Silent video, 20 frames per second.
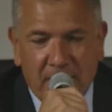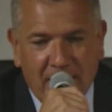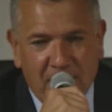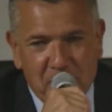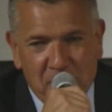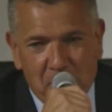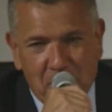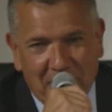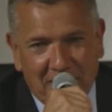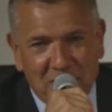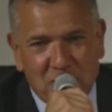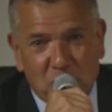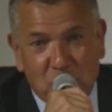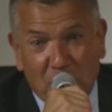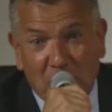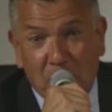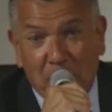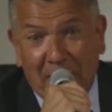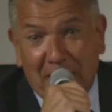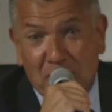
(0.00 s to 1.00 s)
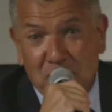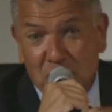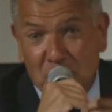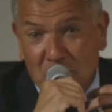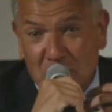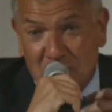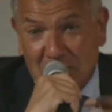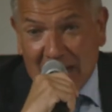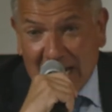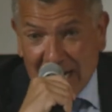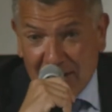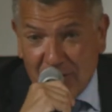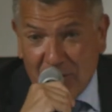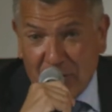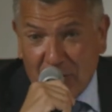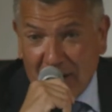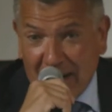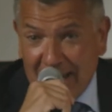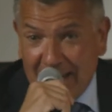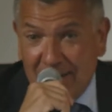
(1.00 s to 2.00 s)
The best drug counselors I've
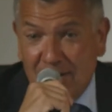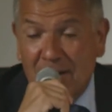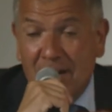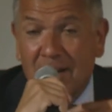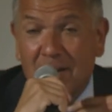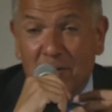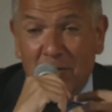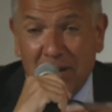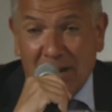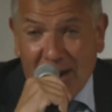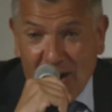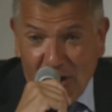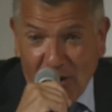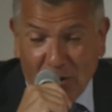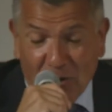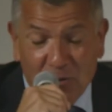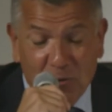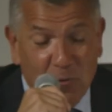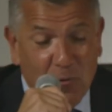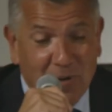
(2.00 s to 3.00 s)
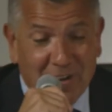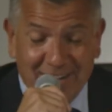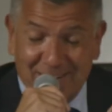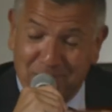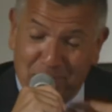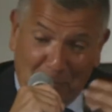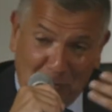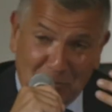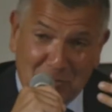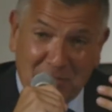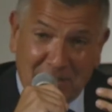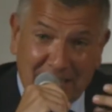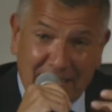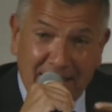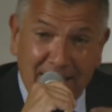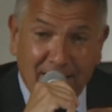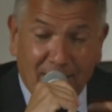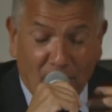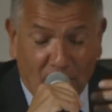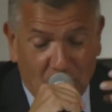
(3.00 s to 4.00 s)
ever had are the one, and
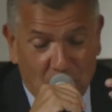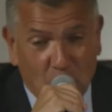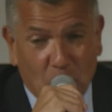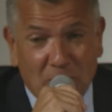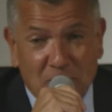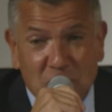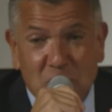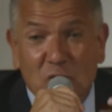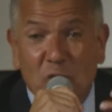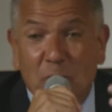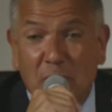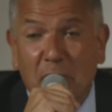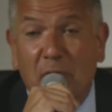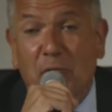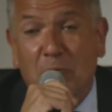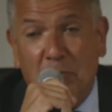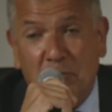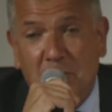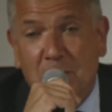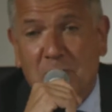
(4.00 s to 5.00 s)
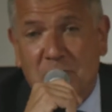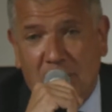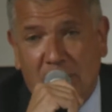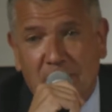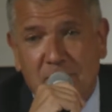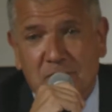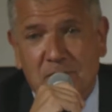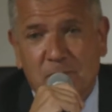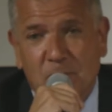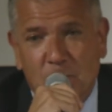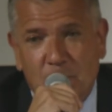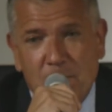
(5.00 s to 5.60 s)
personally, are the ones who've been through it themselves.